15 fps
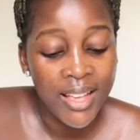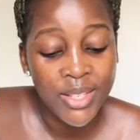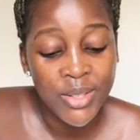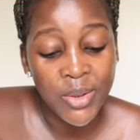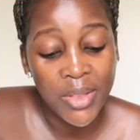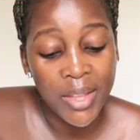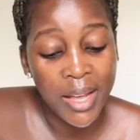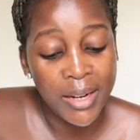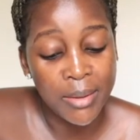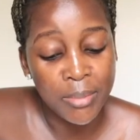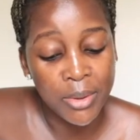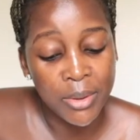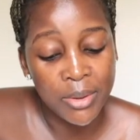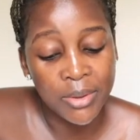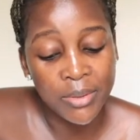So they had a
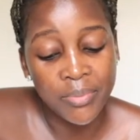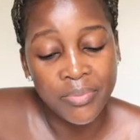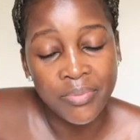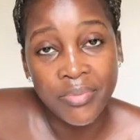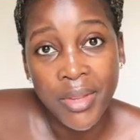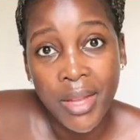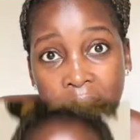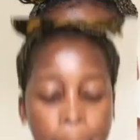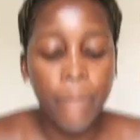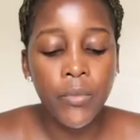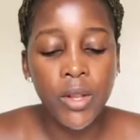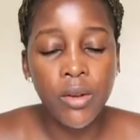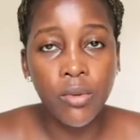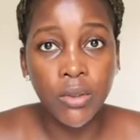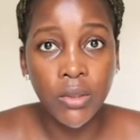ball.
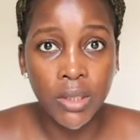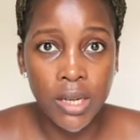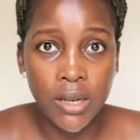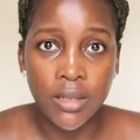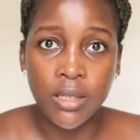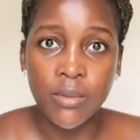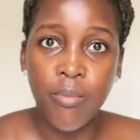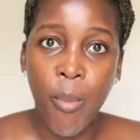Anyway, you guys,